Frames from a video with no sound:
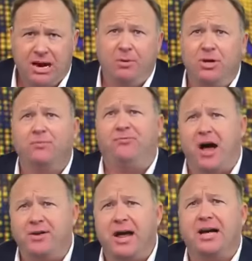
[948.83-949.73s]
And when you
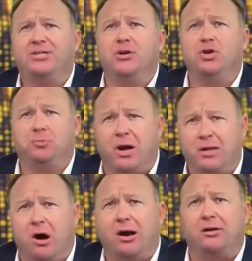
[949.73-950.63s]
fund us and you spread
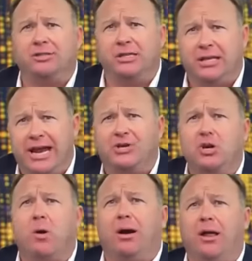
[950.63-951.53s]
the articles and the links,
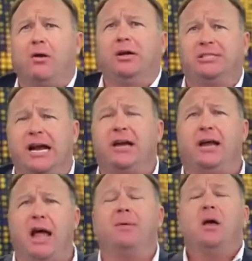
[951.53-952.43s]
you are literally
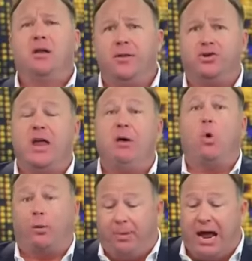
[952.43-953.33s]
standing up to this
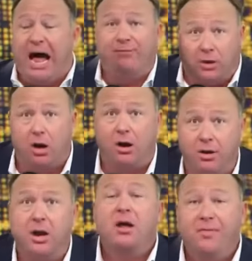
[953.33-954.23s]
network. But I've
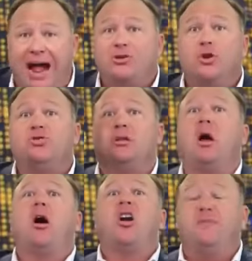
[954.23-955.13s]
learned that's who's at
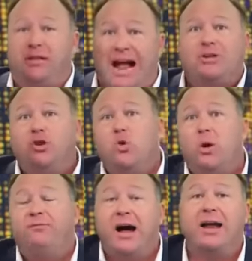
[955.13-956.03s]
the heart of it. That's who
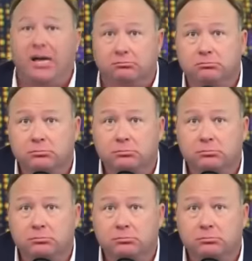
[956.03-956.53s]
we're fighting.